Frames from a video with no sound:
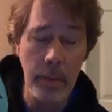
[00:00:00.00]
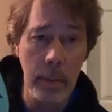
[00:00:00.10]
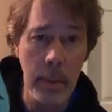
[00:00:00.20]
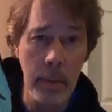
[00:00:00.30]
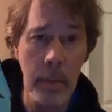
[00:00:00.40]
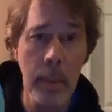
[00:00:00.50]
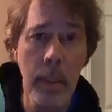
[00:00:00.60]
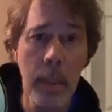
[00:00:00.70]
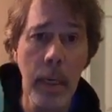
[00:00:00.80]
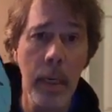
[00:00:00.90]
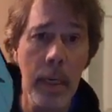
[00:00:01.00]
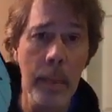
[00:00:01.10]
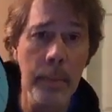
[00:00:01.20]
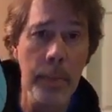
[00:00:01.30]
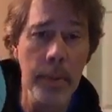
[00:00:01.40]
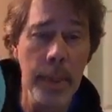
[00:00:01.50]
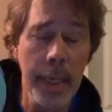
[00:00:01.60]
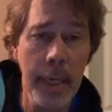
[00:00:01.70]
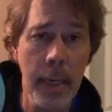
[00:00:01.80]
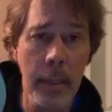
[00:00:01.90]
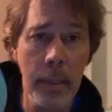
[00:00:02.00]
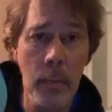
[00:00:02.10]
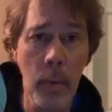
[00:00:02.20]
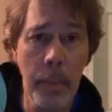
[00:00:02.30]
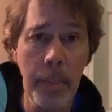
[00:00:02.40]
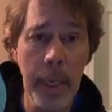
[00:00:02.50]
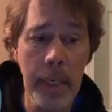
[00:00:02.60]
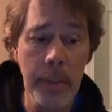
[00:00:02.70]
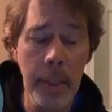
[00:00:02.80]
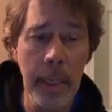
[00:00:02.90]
So check it out on the webpage.